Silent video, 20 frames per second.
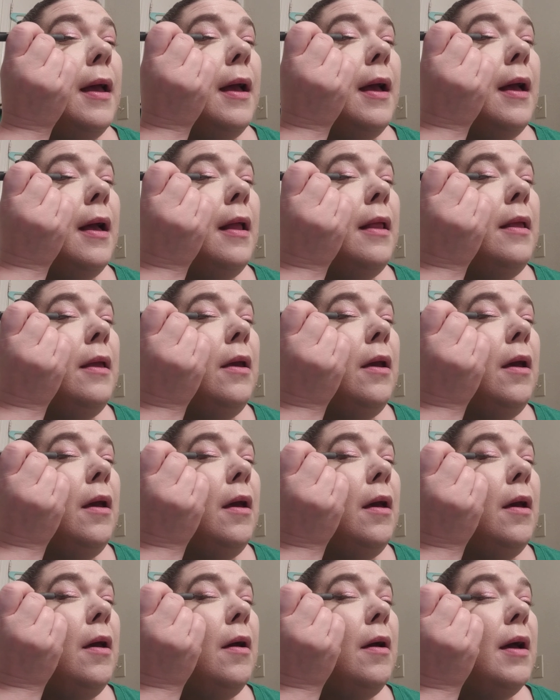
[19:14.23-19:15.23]
And
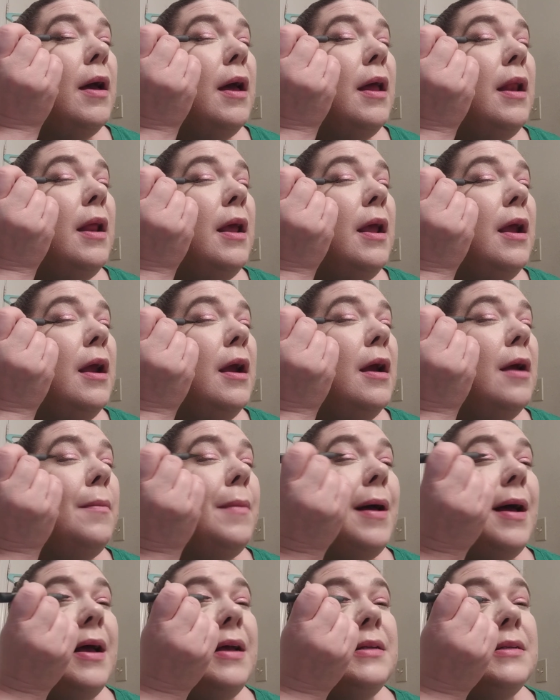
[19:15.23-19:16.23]
you can hear
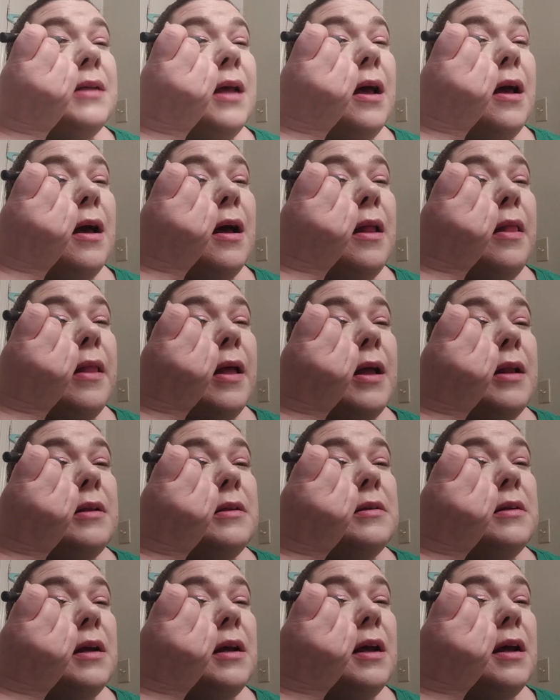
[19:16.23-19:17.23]
my son that
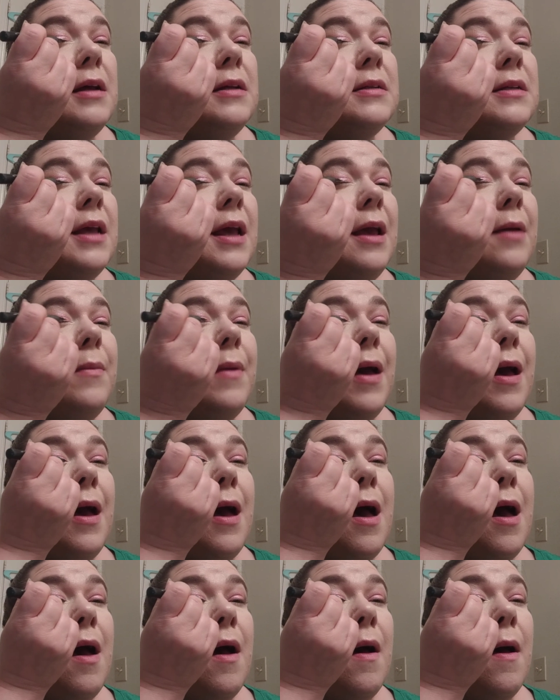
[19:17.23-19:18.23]
just came
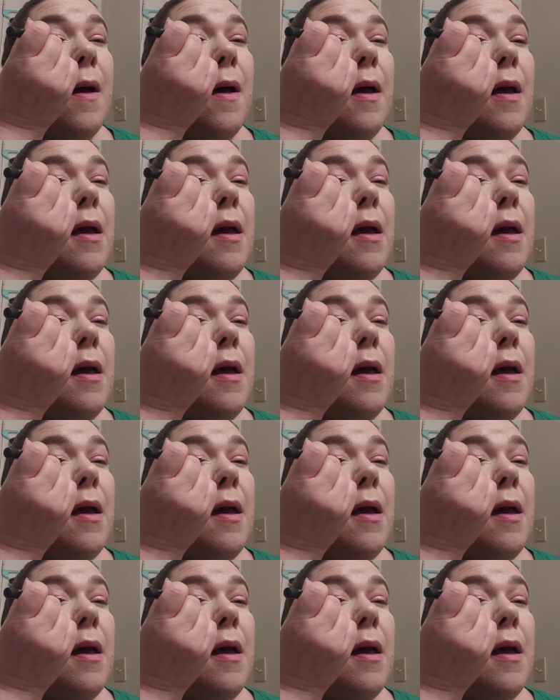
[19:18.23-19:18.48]
out.